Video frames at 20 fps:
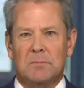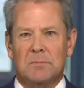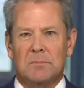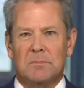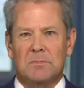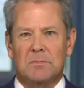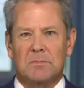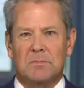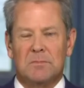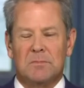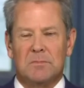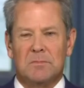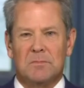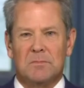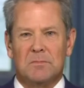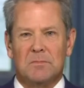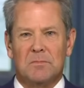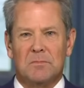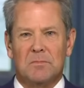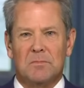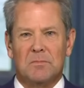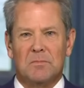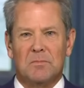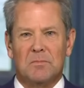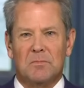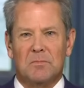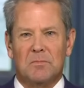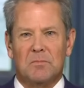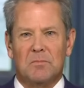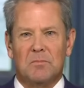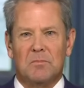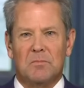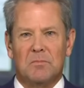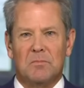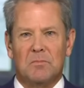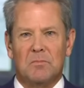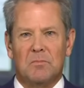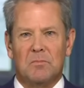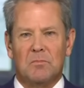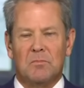
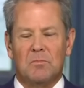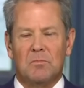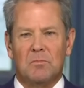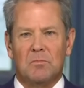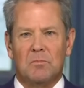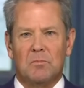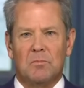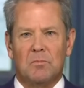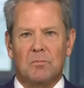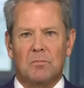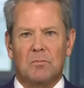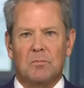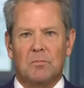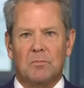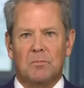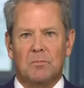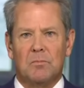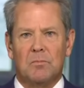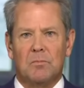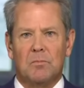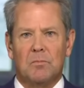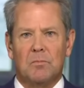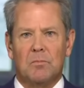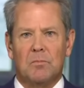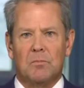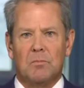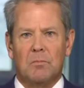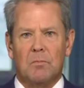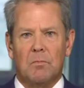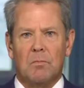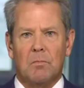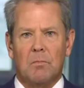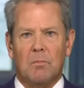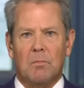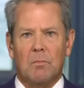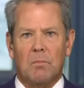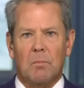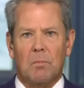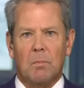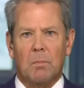
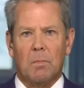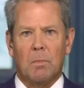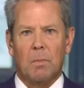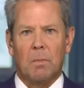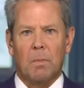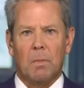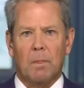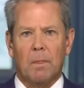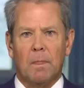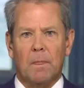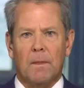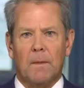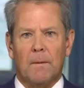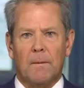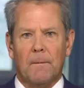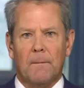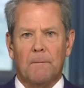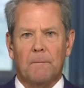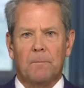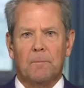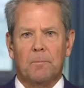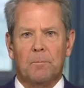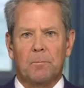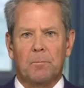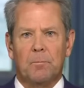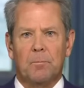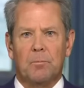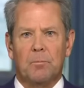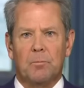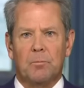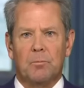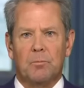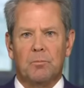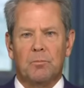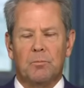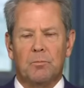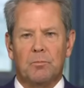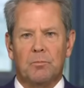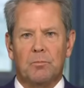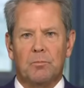
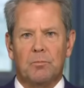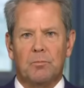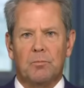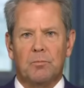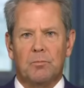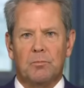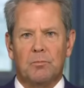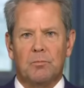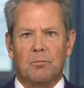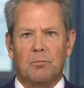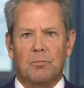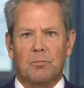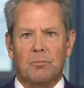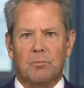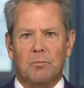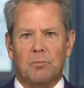[no speech]